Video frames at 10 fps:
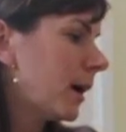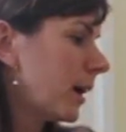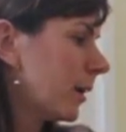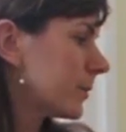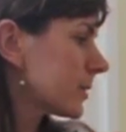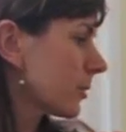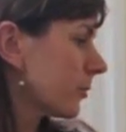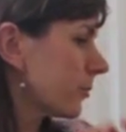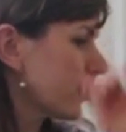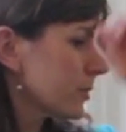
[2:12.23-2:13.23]
Um, so
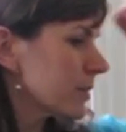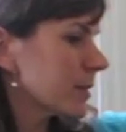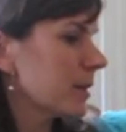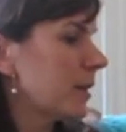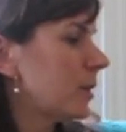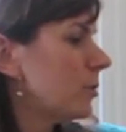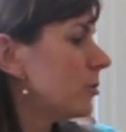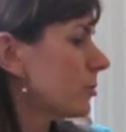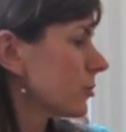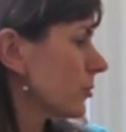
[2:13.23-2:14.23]
the first
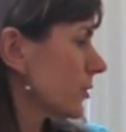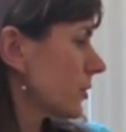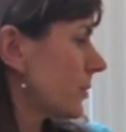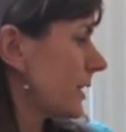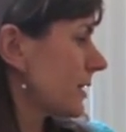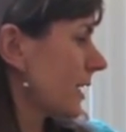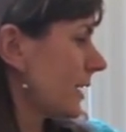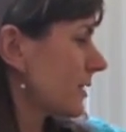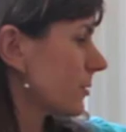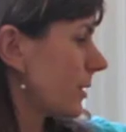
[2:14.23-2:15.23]
neutral sweet
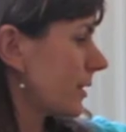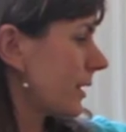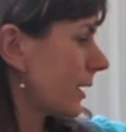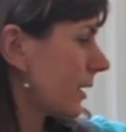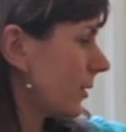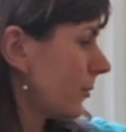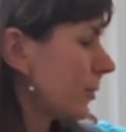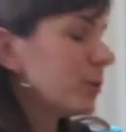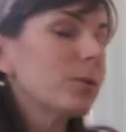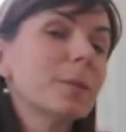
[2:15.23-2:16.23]
taste we think
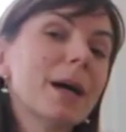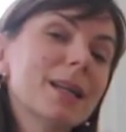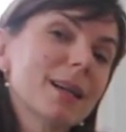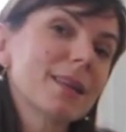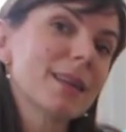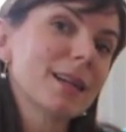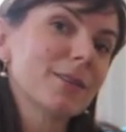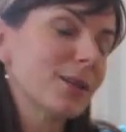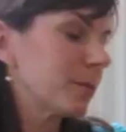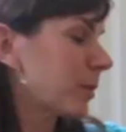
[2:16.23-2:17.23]
you might not think
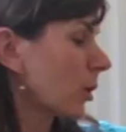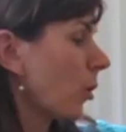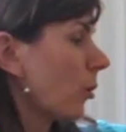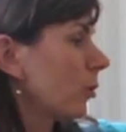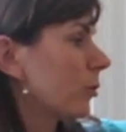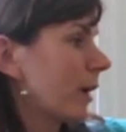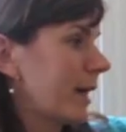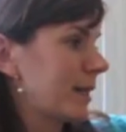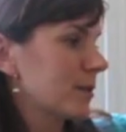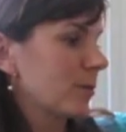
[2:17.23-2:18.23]
of it, but whole
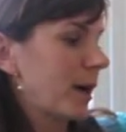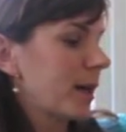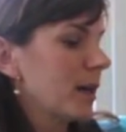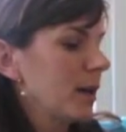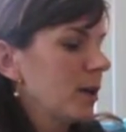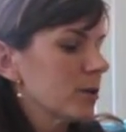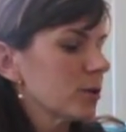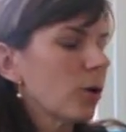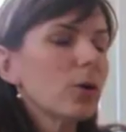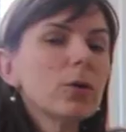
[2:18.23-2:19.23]
grains, right?
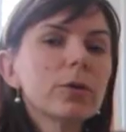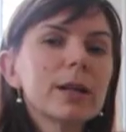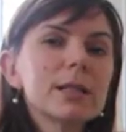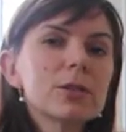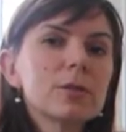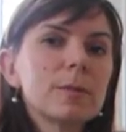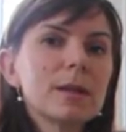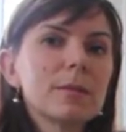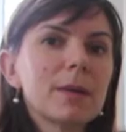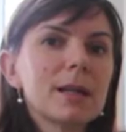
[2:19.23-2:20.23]
So whole grains should
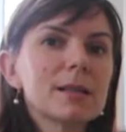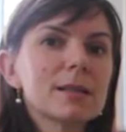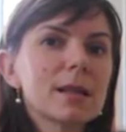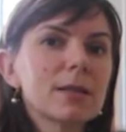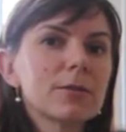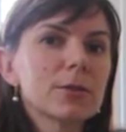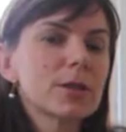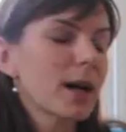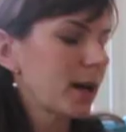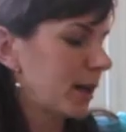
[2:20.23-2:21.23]
be the mainstay of your
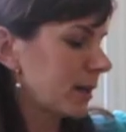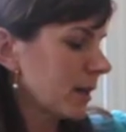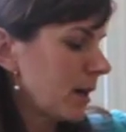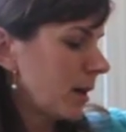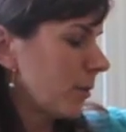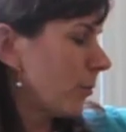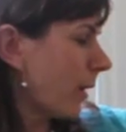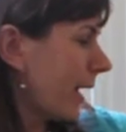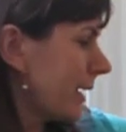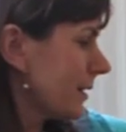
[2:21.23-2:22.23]
diet.
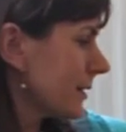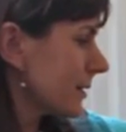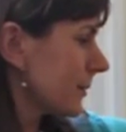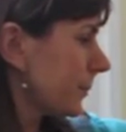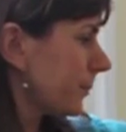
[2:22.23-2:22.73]
Rice,